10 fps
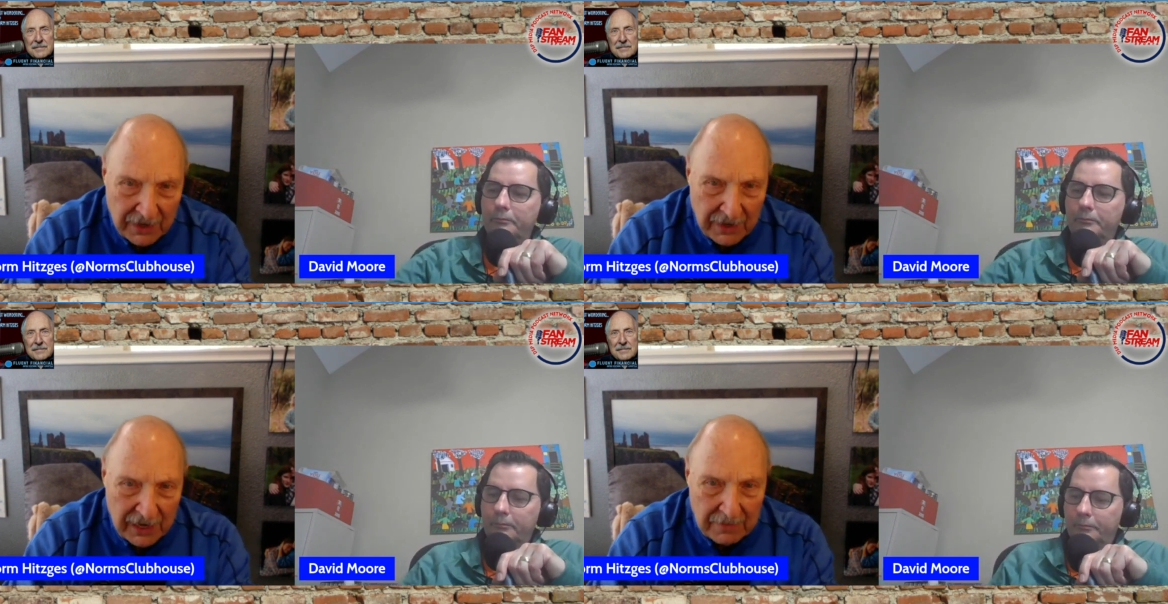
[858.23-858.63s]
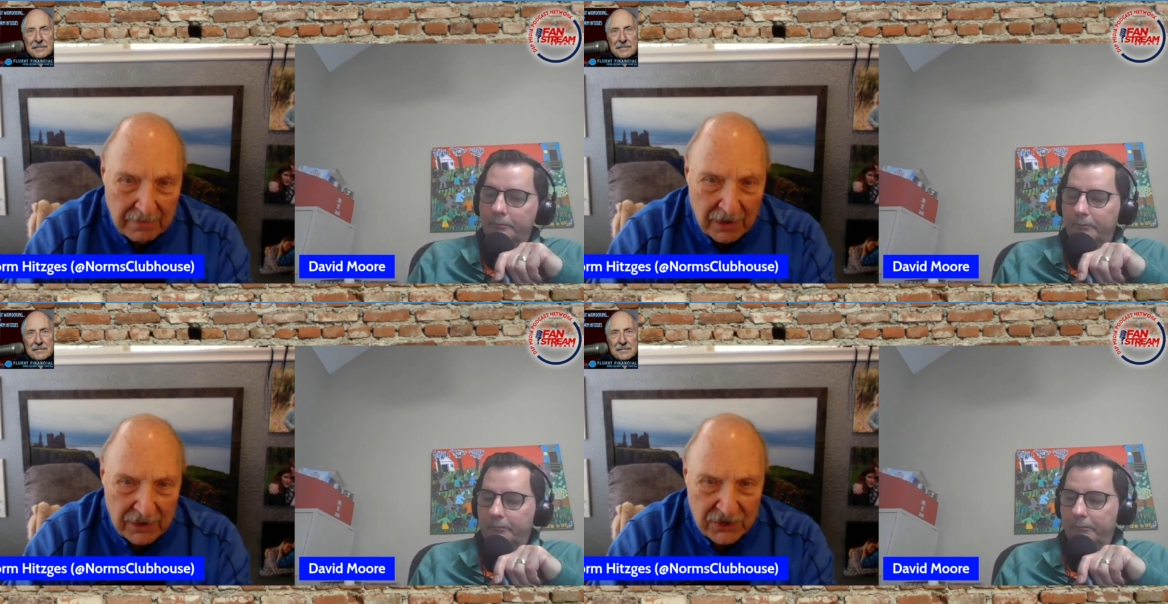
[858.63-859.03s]
Speaker 1: it
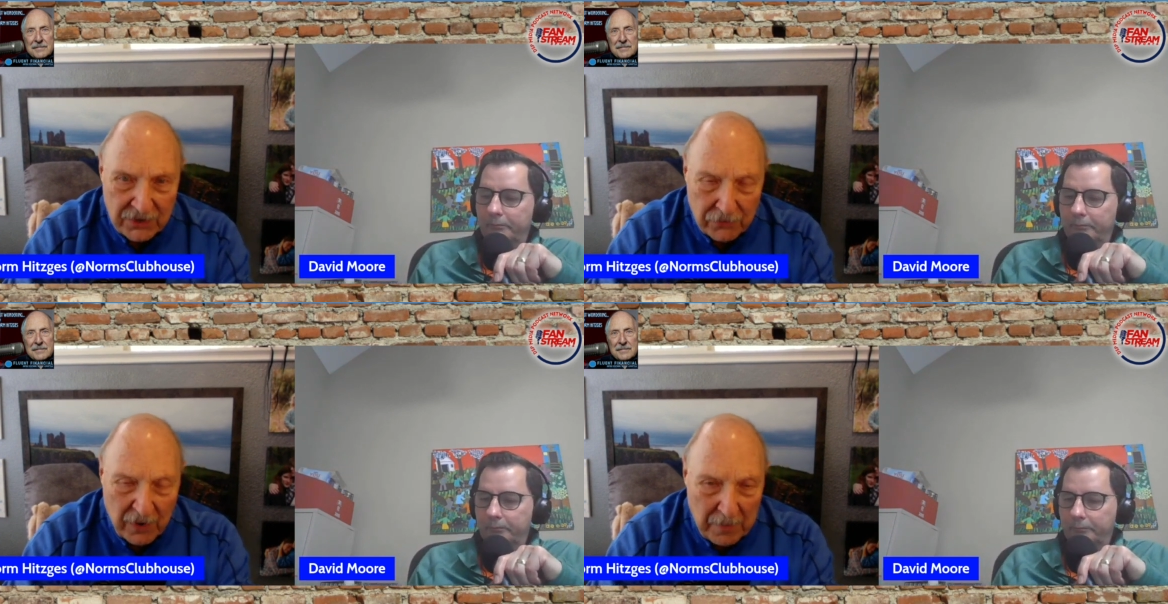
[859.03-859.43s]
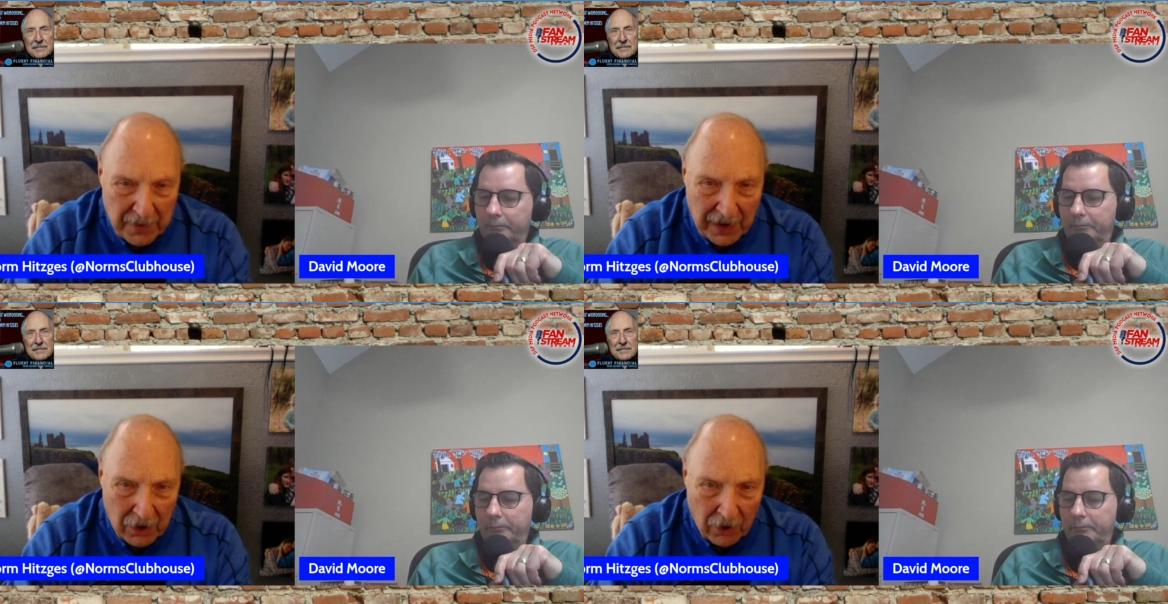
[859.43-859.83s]
must
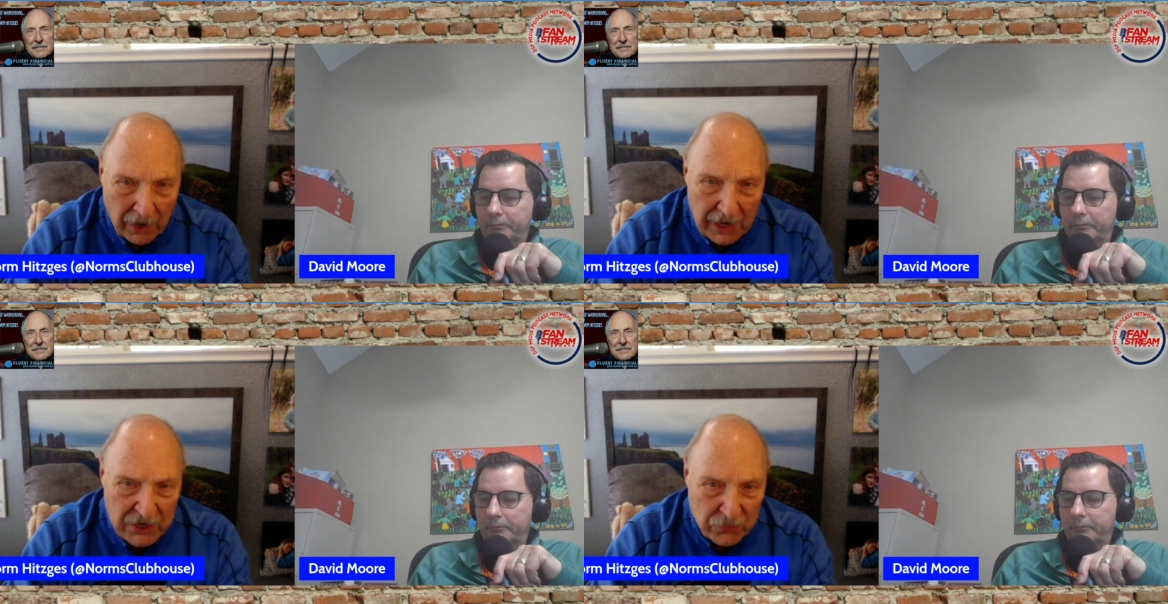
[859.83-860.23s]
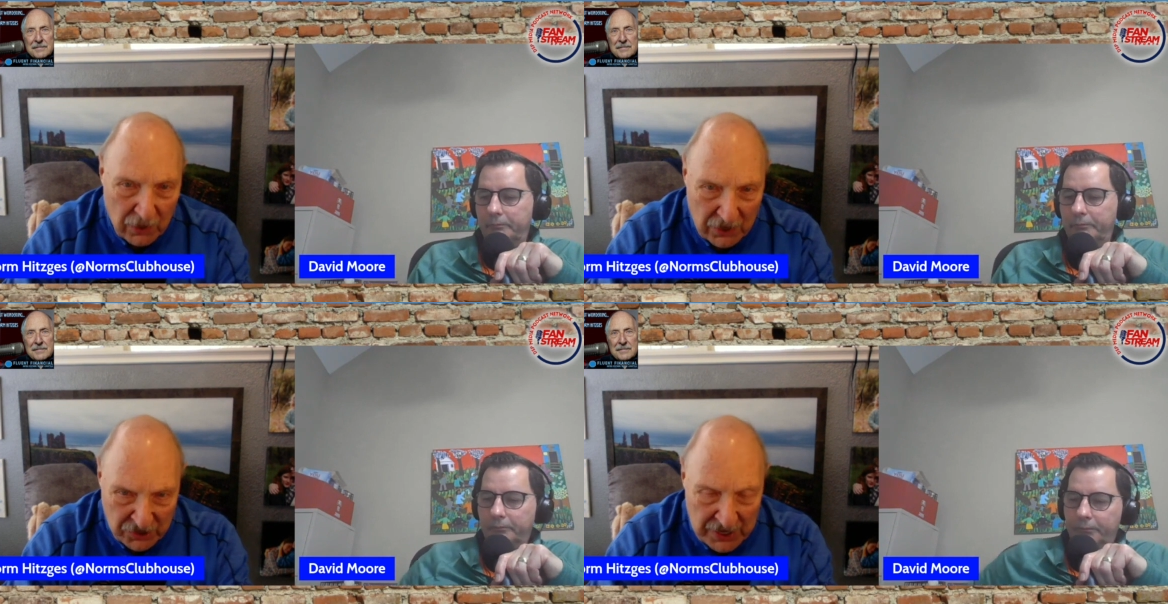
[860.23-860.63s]
repair its
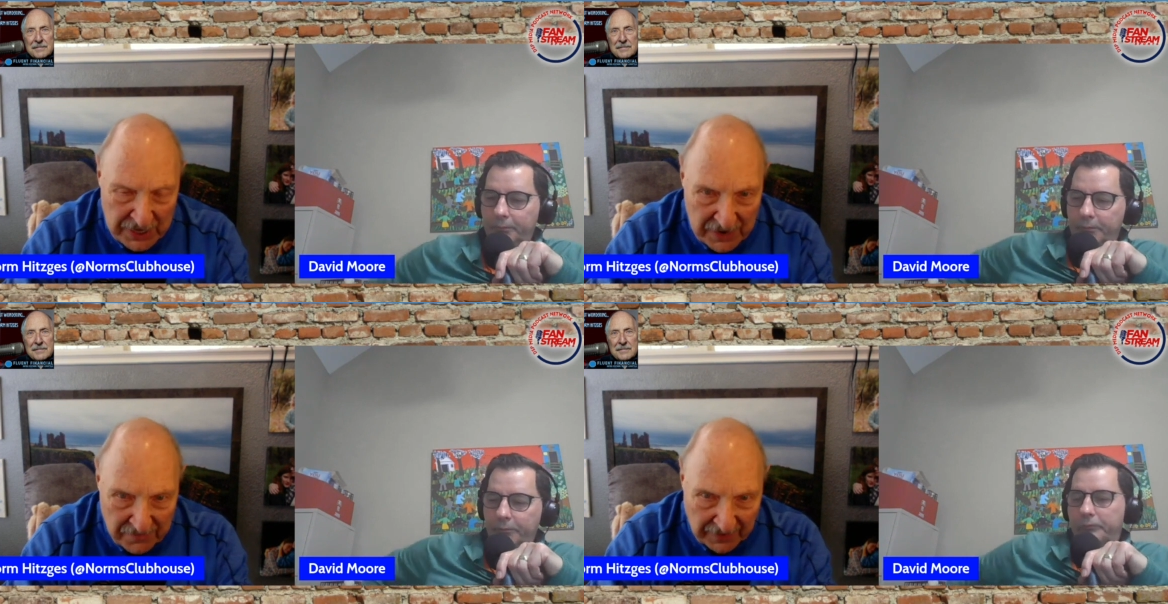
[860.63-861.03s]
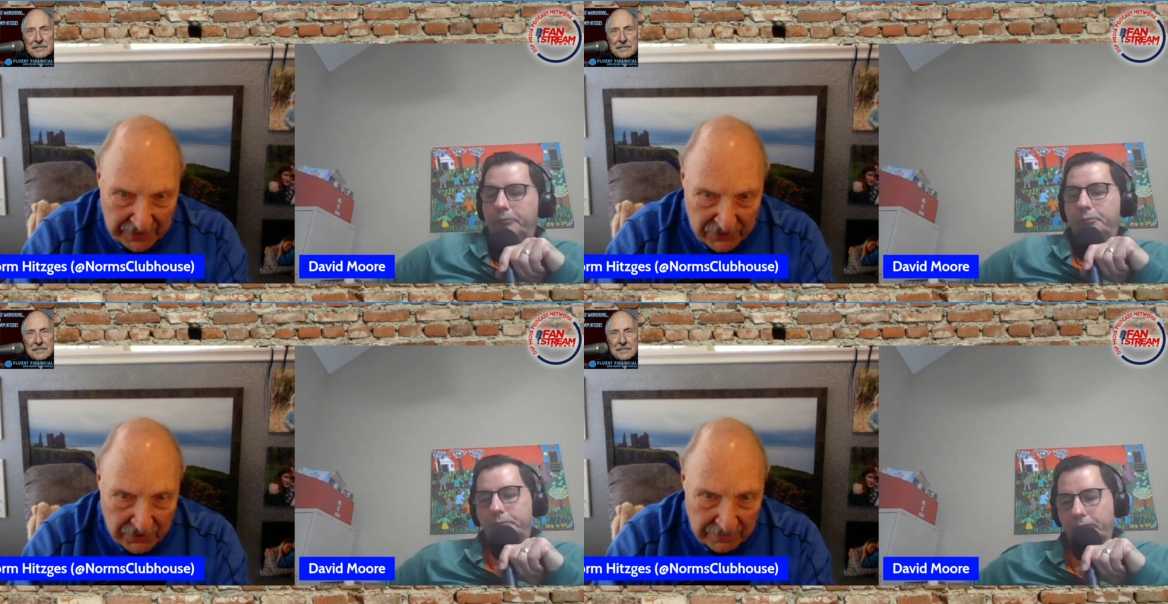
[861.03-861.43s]
rushing
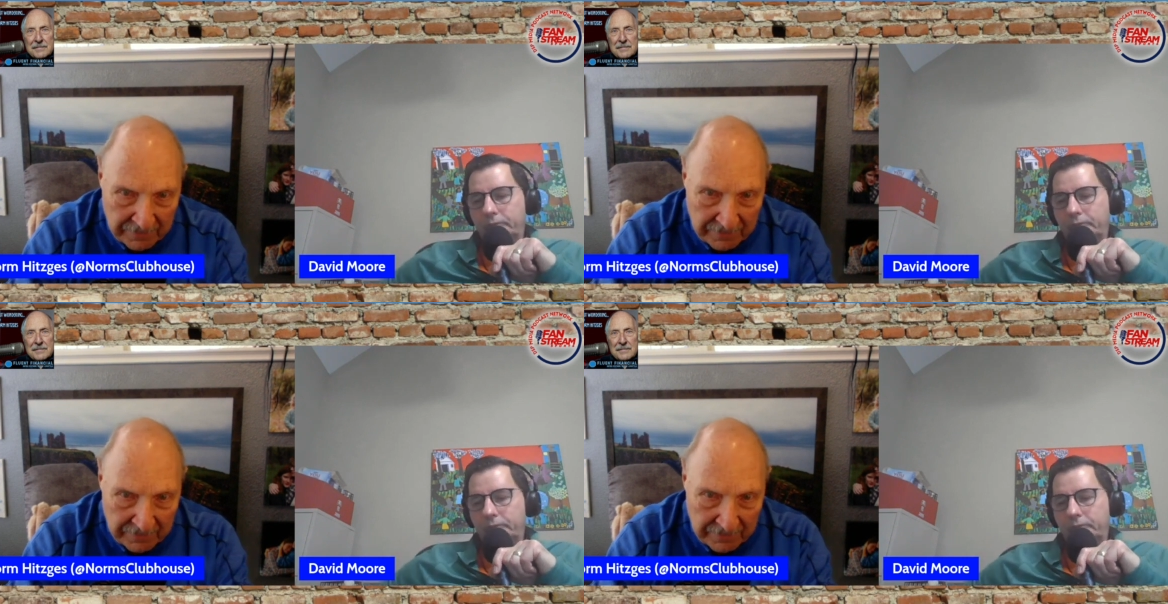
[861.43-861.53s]
defense.